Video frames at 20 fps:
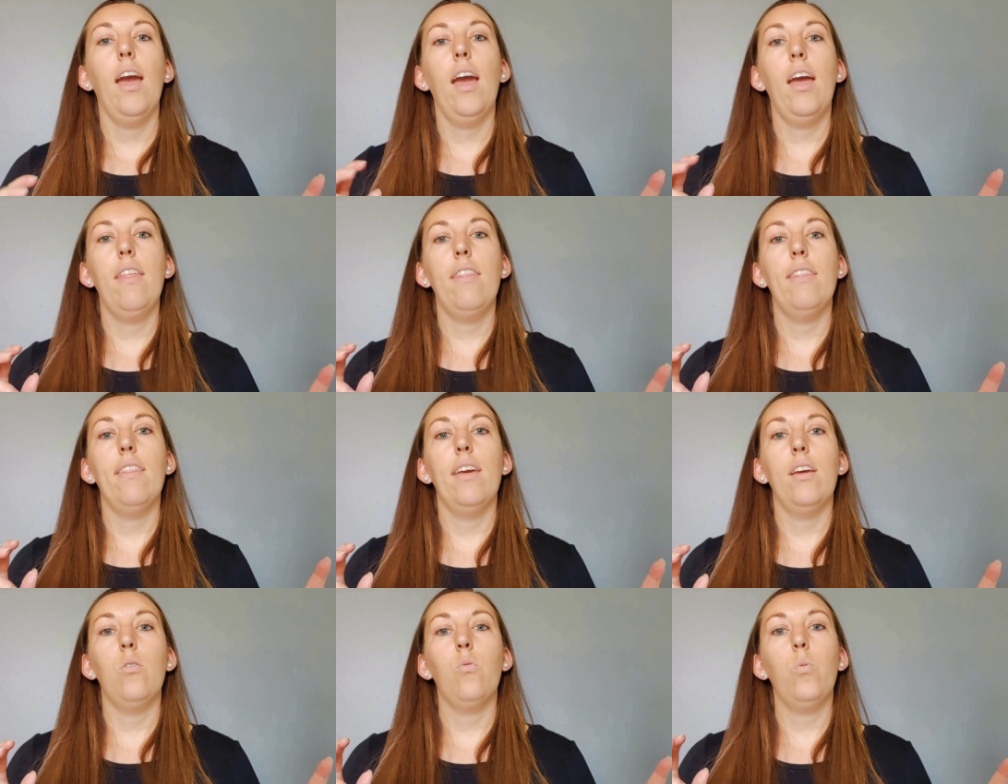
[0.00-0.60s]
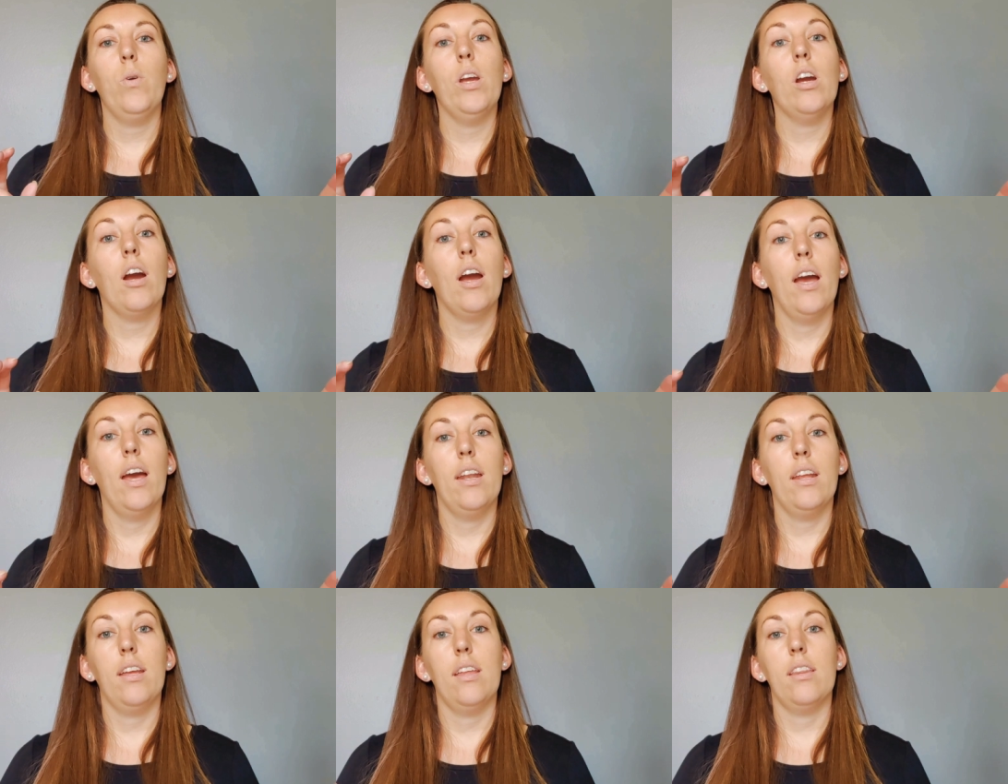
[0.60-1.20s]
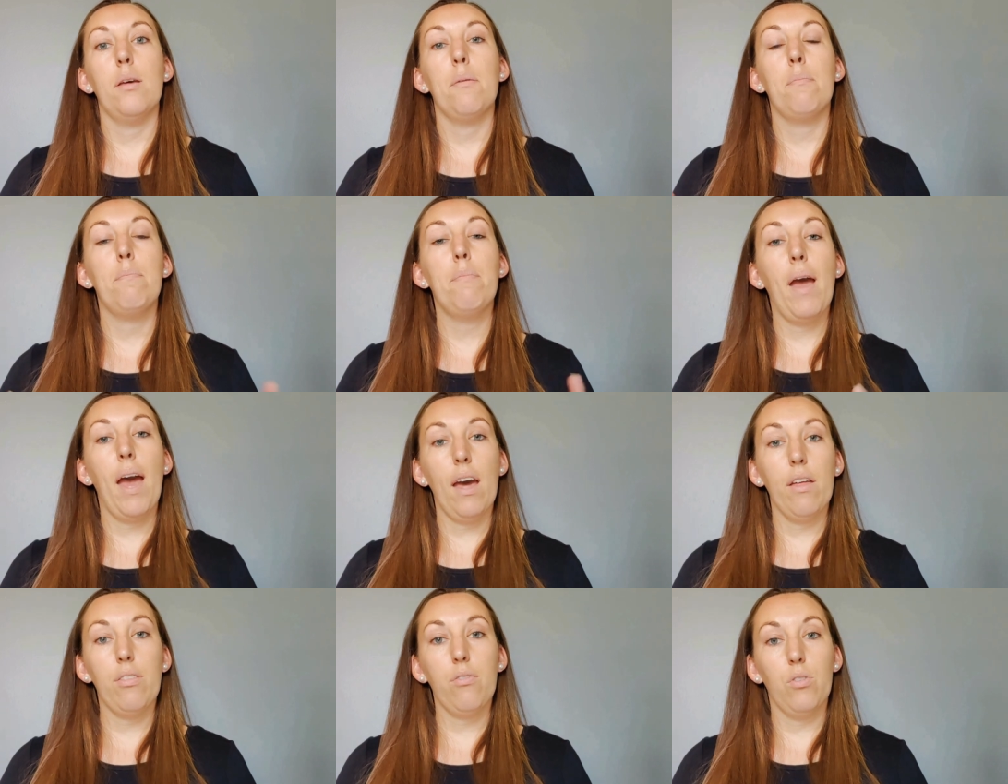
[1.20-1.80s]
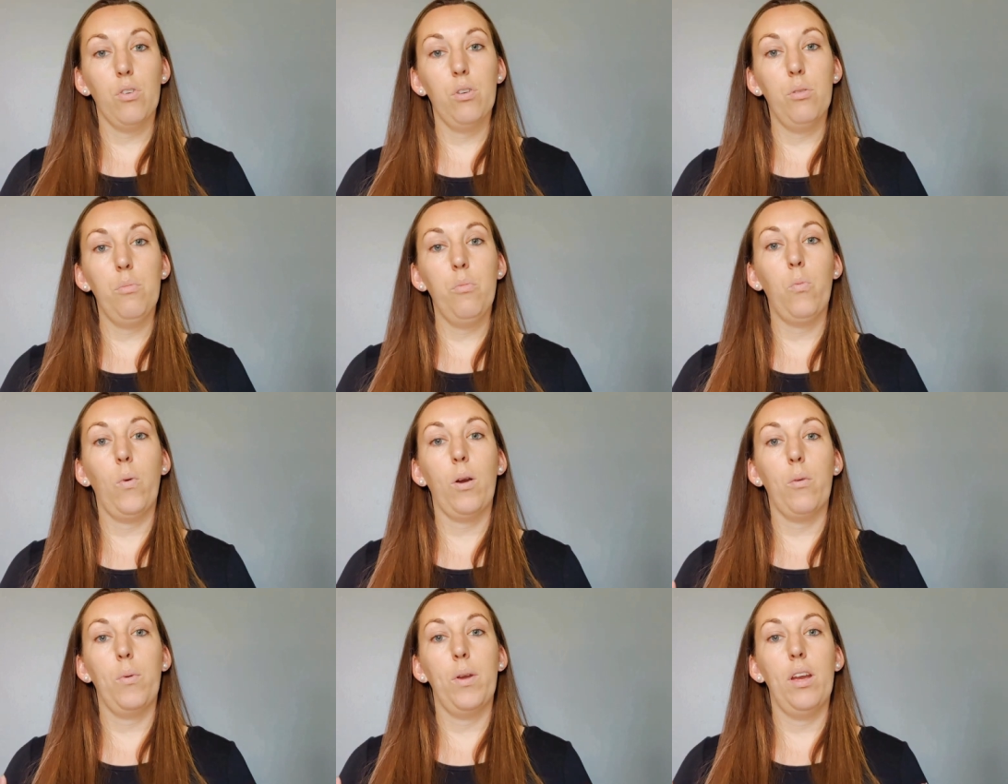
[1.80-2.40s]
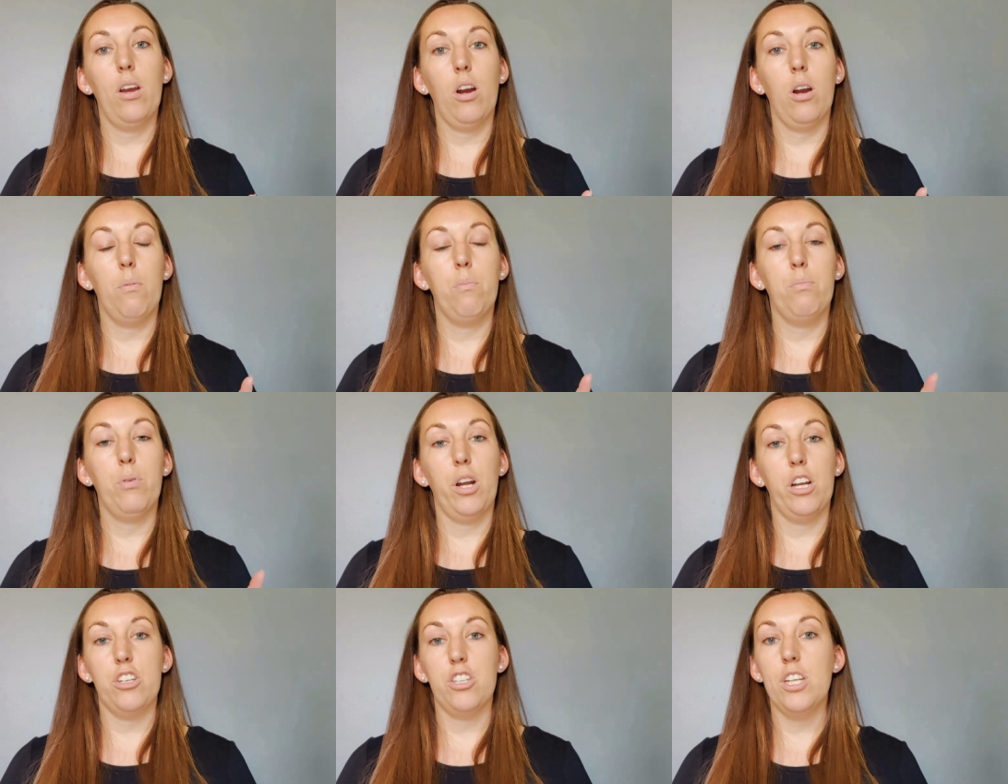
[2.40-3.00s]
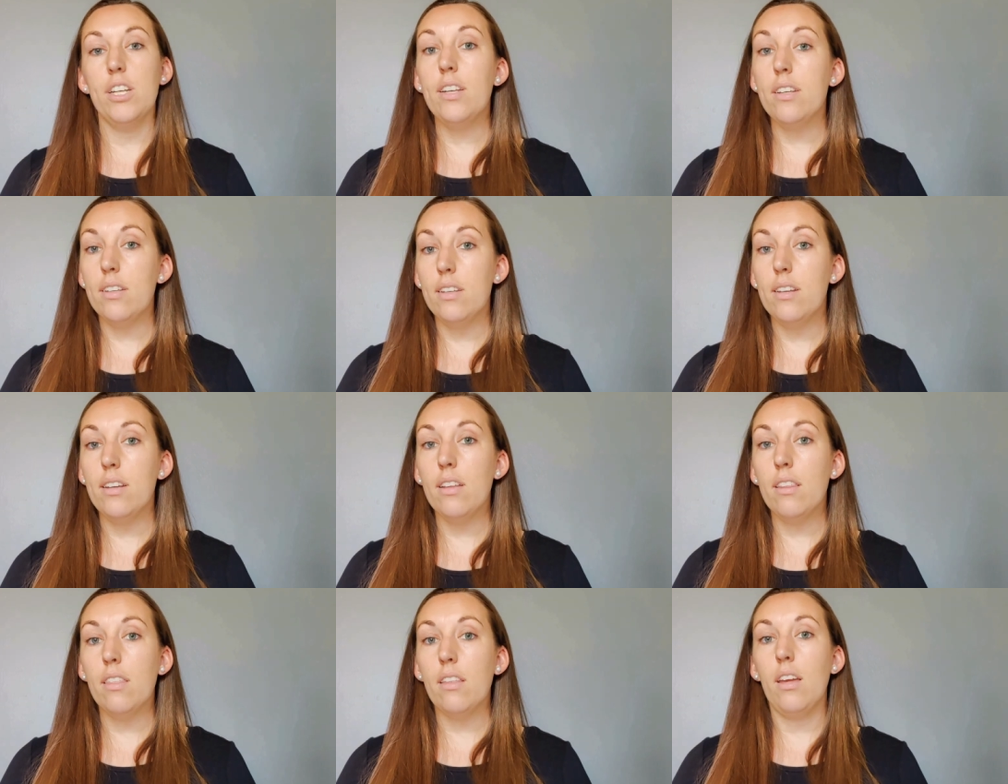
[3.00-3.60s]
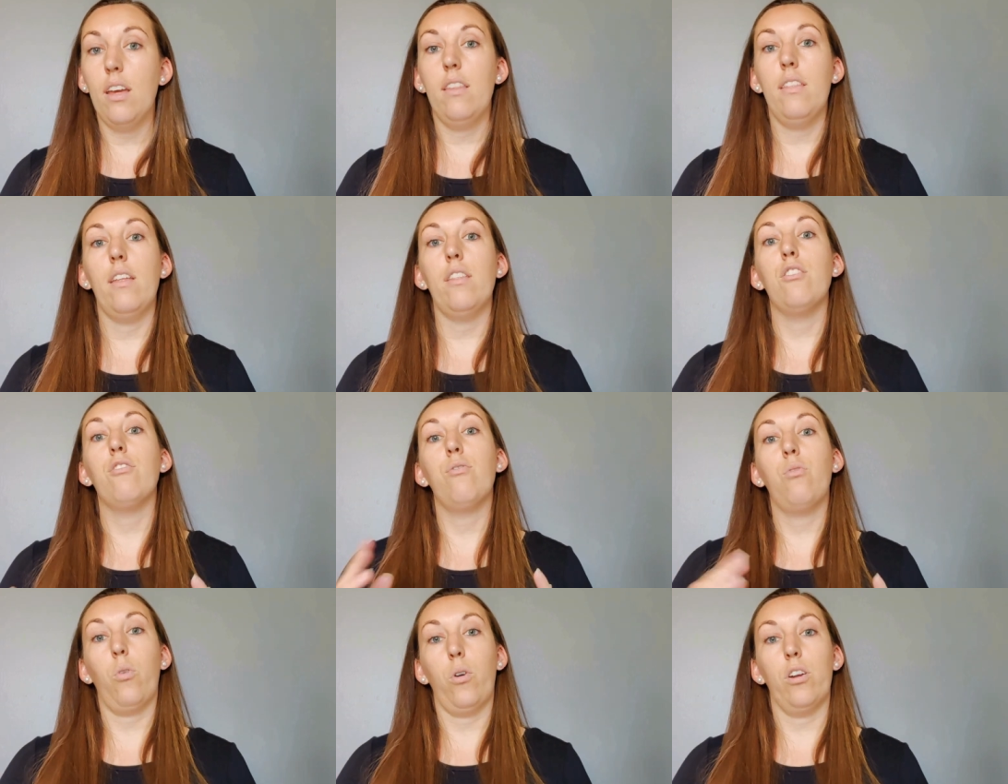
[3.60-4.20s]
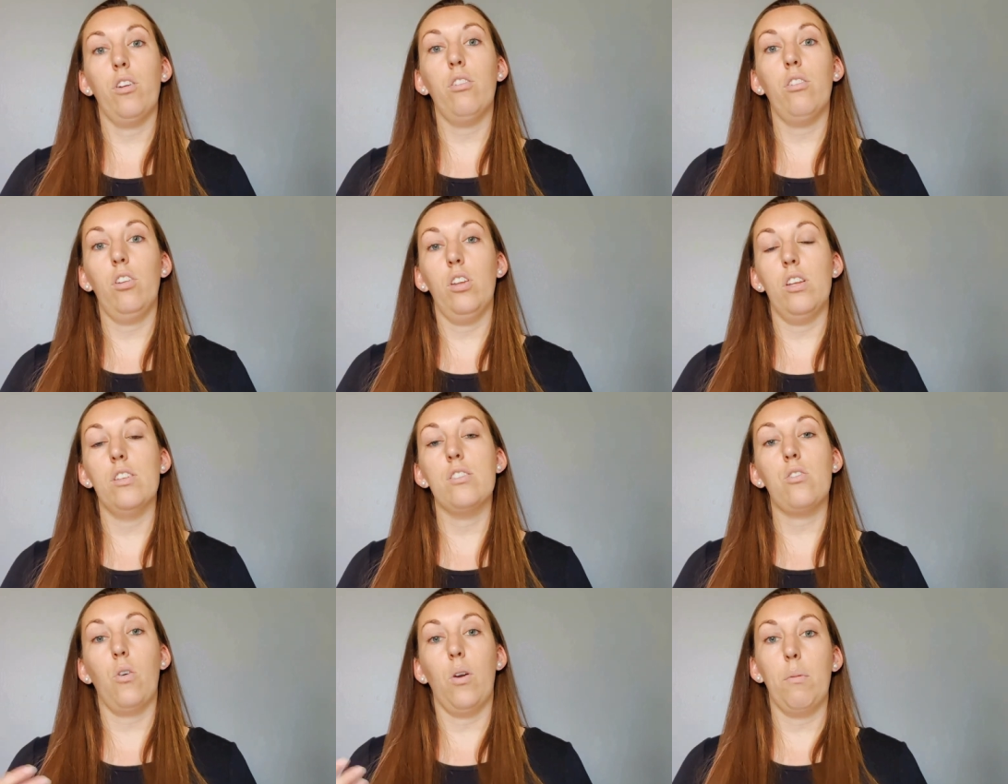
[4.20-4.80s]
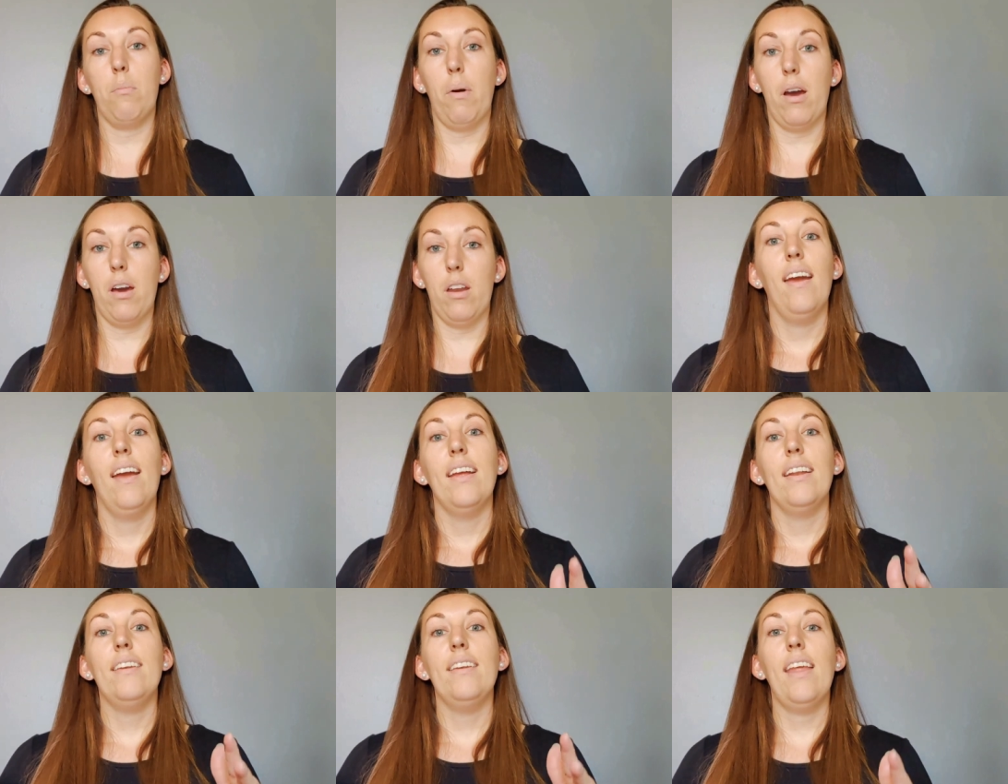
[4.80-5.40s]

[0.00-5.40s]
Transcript: And then we are heading in the bathroom where we are brushing teeth, and then the four year old is going potty.